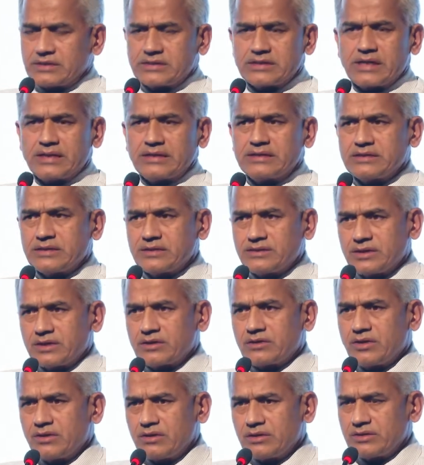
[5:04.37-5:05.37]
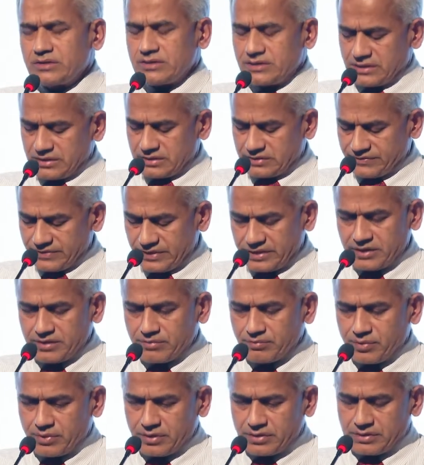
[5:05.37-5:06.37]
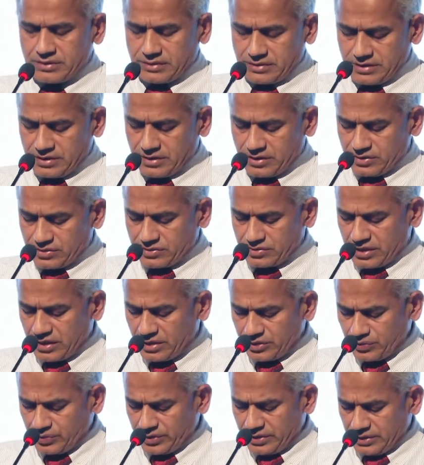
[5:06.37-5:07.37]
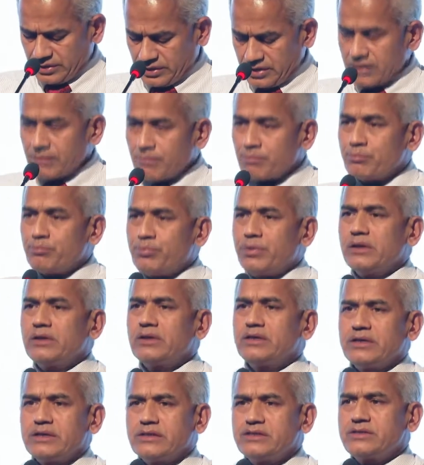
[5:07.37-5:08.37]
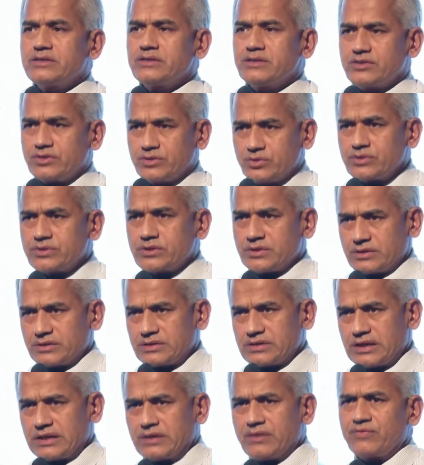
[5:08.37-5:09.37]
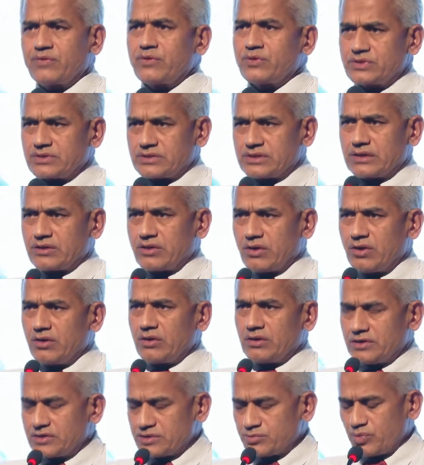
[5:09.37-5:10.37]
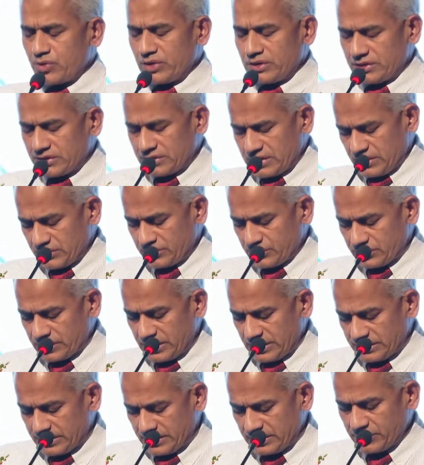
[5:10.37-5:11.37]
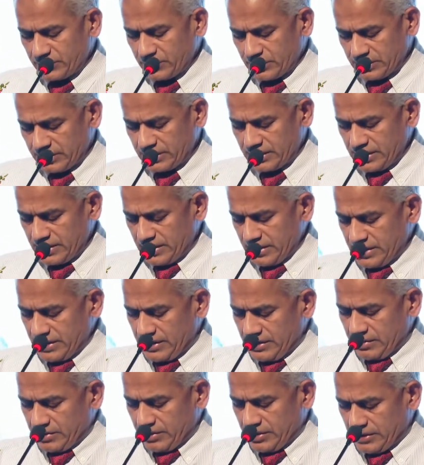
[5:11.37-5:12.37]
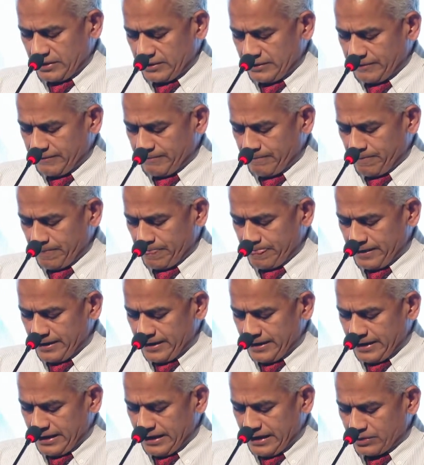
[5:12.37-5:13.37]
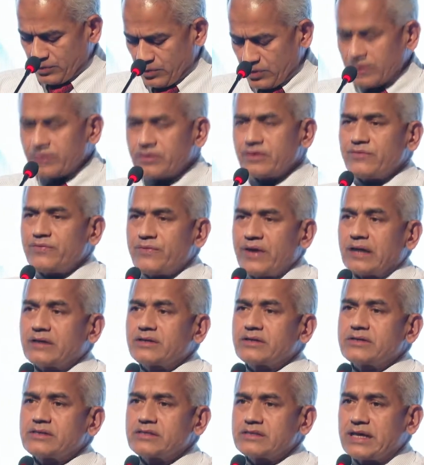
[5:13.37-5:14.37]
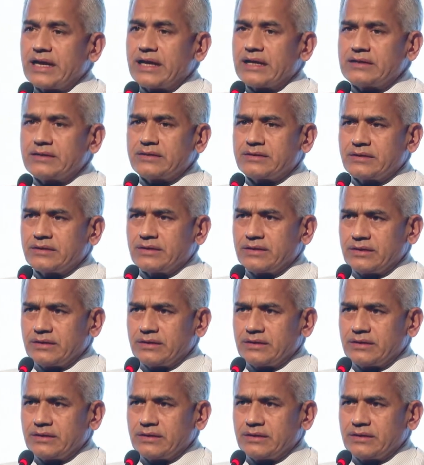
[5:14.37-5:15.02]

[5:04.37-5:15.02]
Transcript: and science and technology is very important. So how do we build institutions? And of course, that all is boiling down to that anyway. And what are the factors that